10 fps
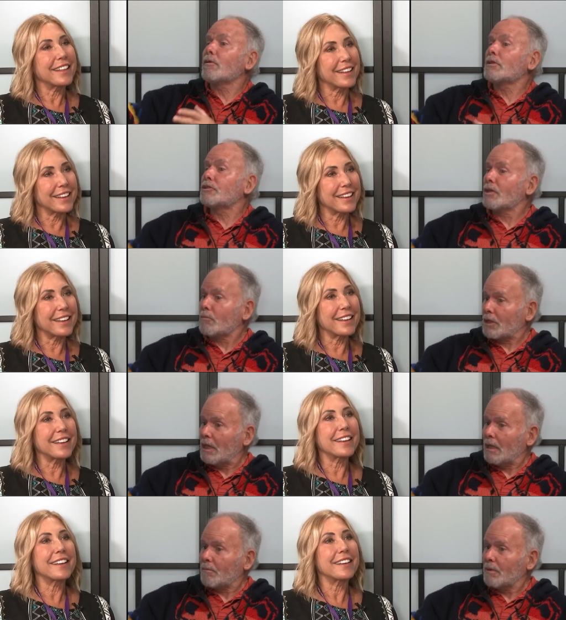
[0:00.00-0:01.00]
Speaker 1: before the summer
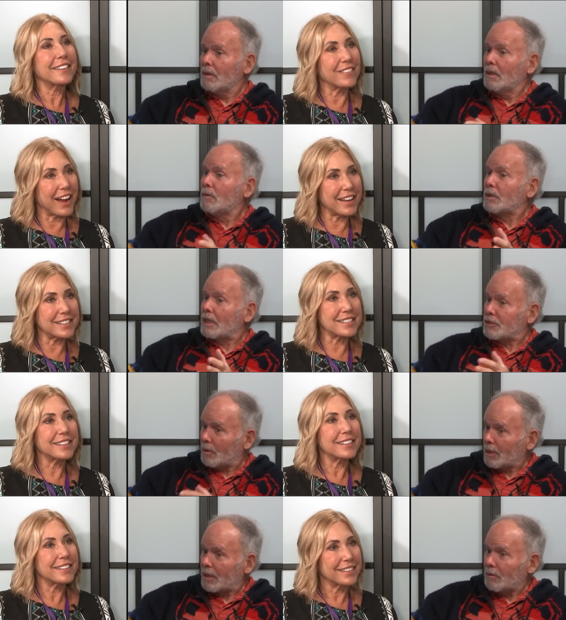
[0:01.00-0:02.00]
camp. Right. And get
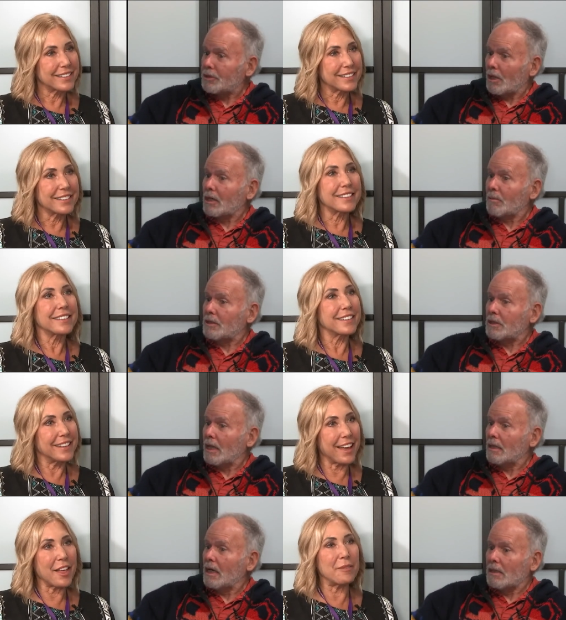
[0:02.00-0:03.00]
somebody to come in and talk about
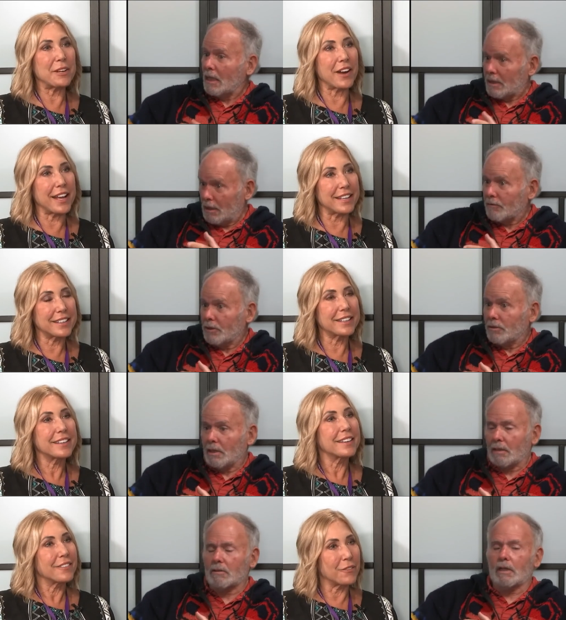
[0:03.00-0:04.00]
that. Yeah, that'd be great. I'd love to
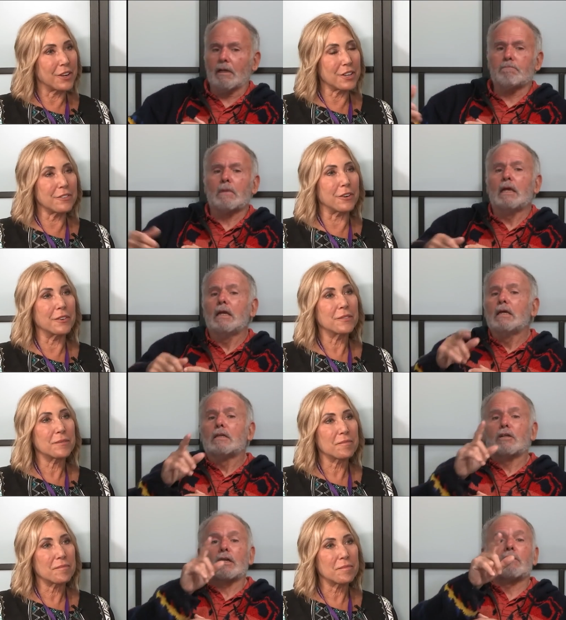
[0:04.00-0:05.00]
do that, okay? Wonderful.
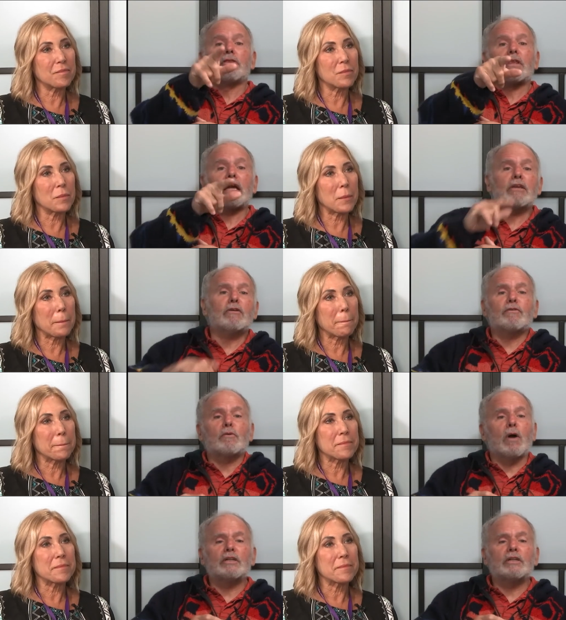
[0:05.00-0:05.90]
Look, thank you for